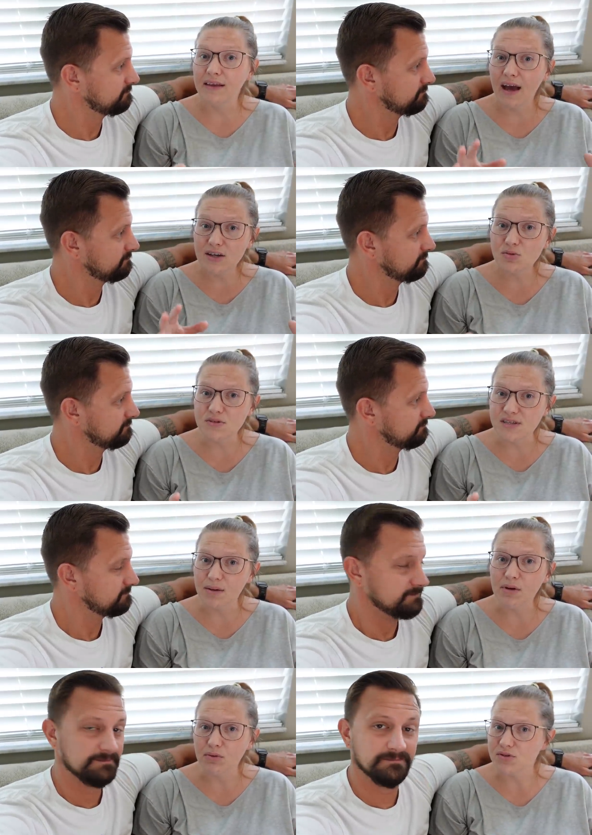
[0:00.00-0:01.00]
Speaker 1: and the actual
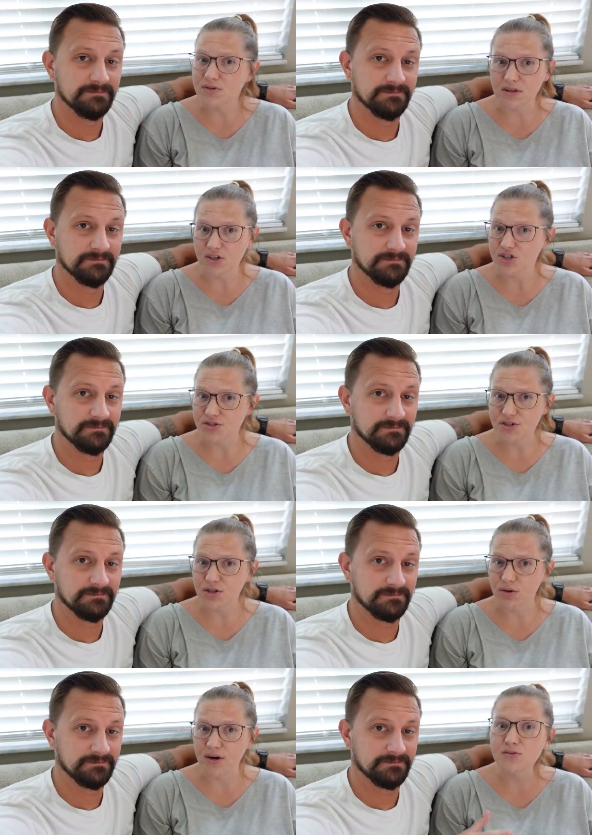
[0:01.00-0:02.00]
salmon was delicious
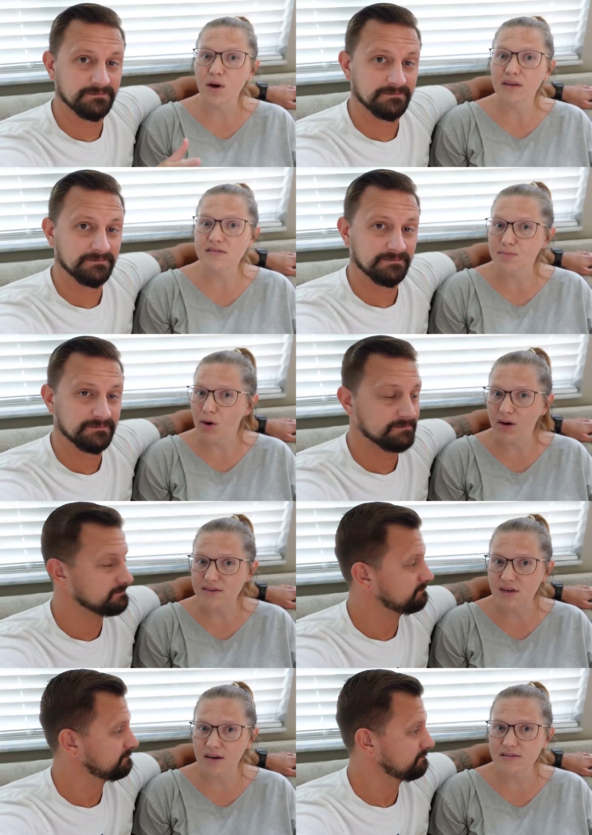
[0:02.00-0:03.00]
too, as well as the poke
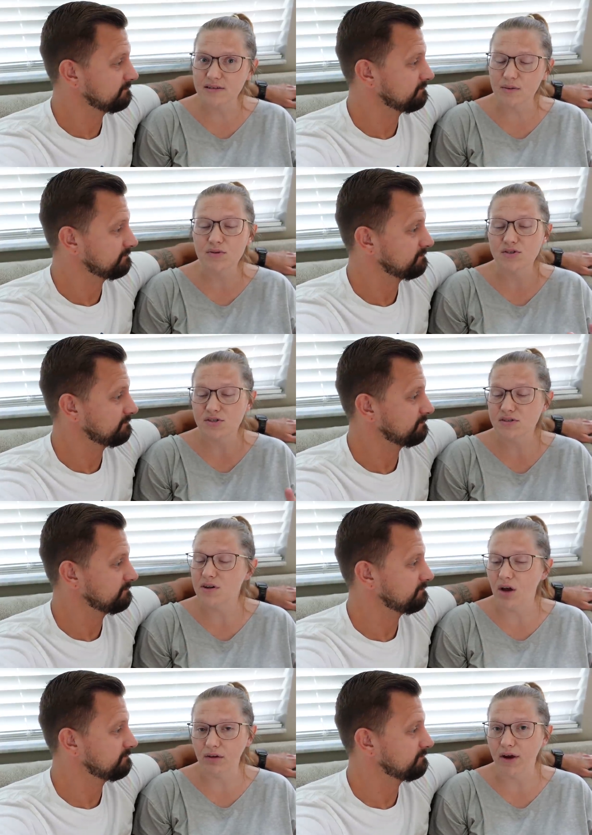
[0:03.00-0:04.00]
sauce. It was just
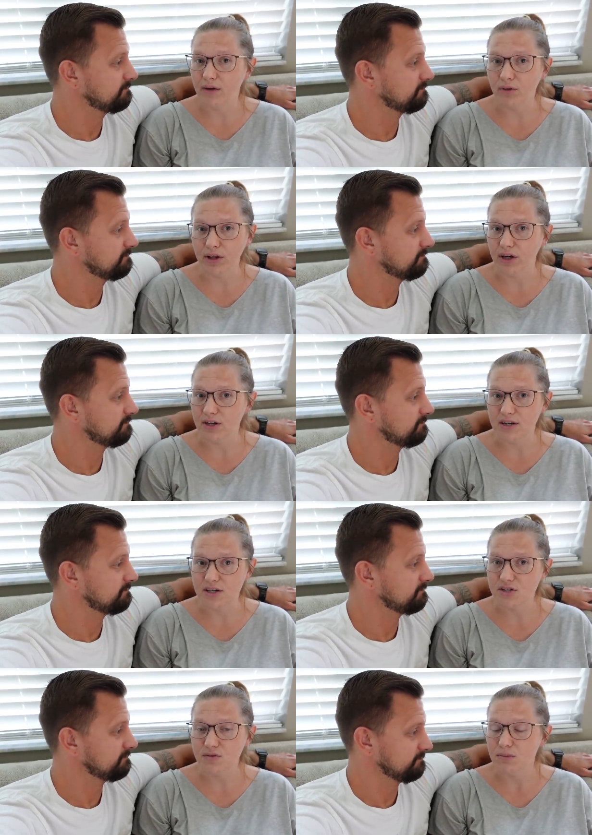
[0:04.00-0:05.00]
an all-around really good
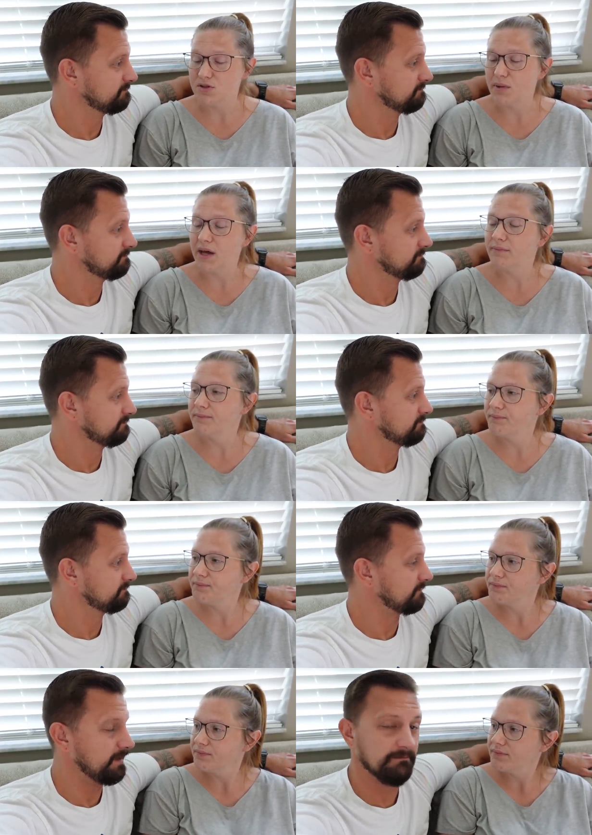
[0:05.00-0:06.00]
dish from Japan.
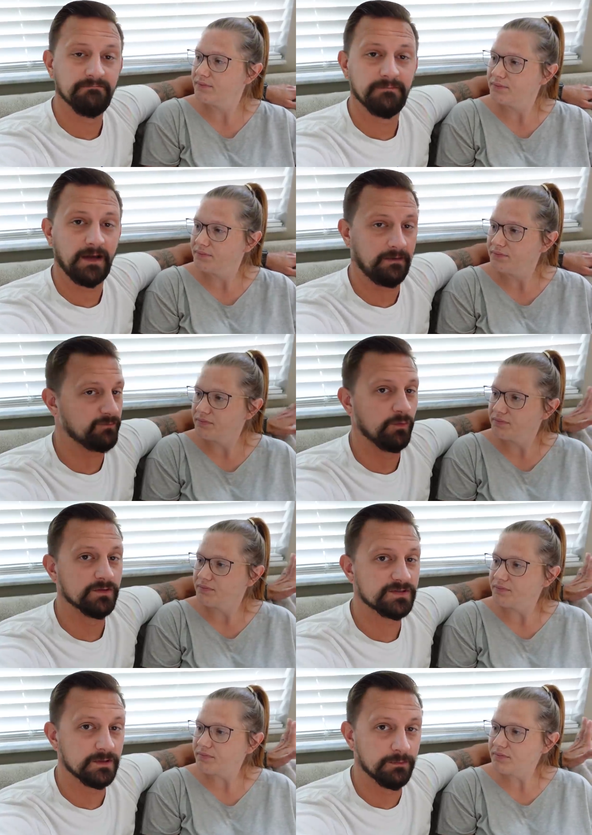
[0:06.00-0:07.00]
Speaker 2: Yeah, and of
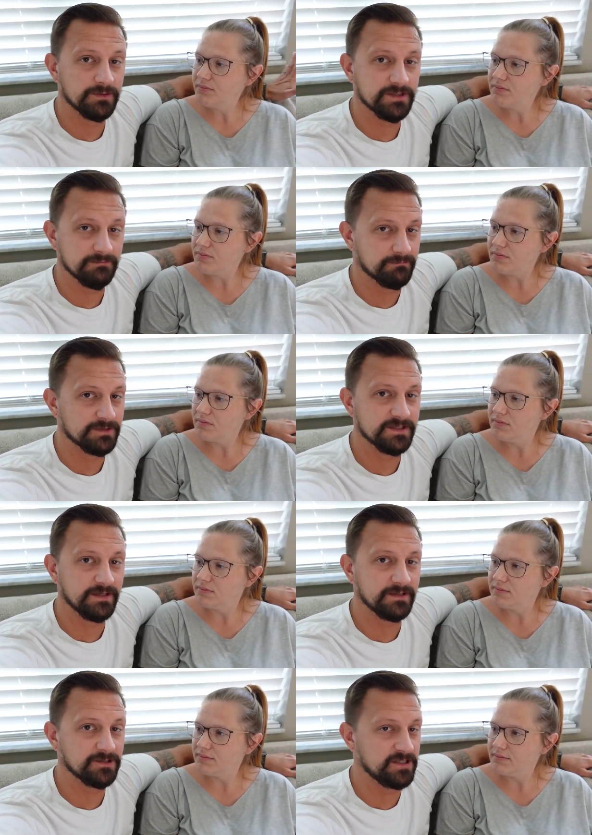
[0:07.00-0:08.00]
course the Bra
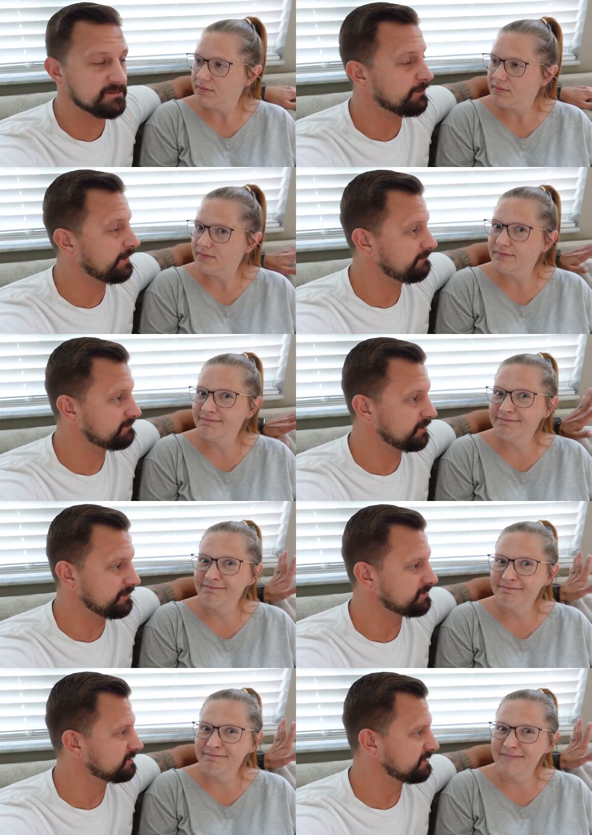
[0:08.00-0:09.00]
Brazilian cheese bread,
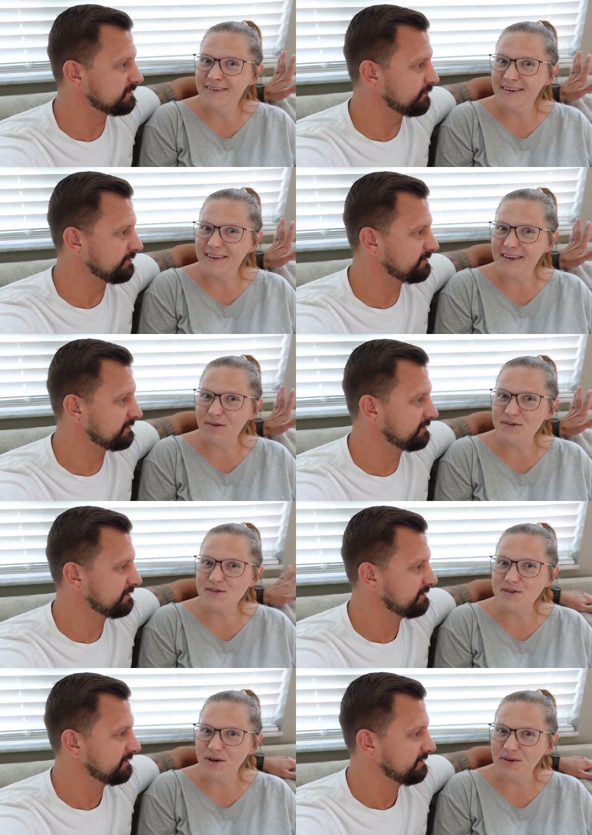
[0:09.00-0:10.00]
delicious as always. That
Speaker 1: was
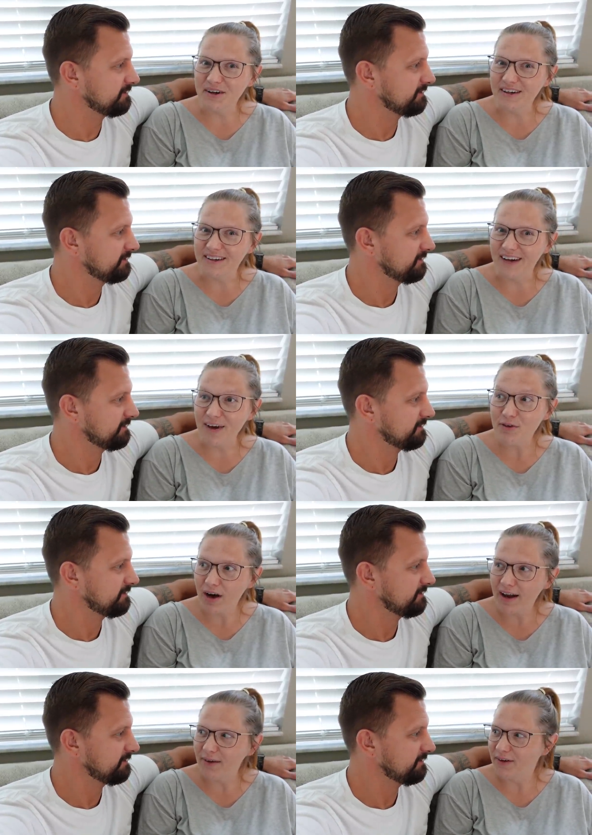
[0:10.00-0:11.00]
so good. I
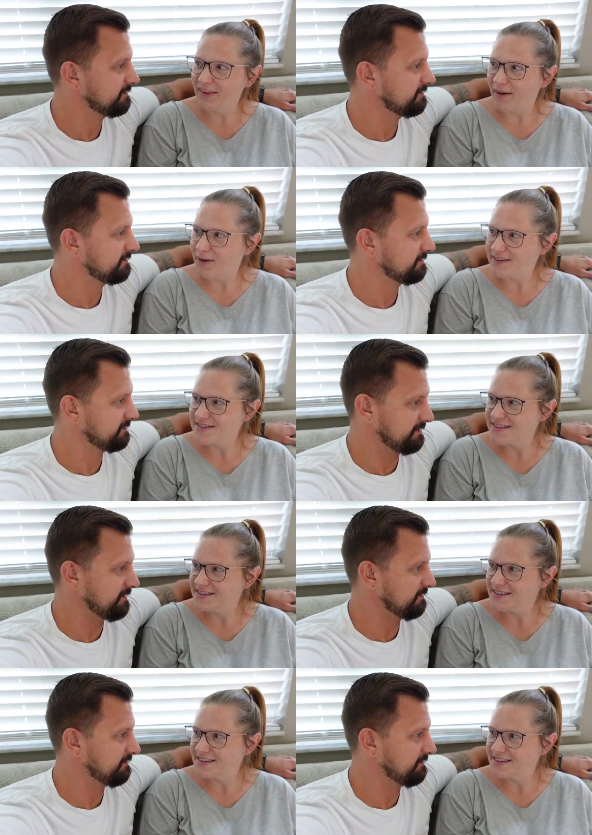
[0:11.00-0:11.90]
forgot how good that was. Yeah.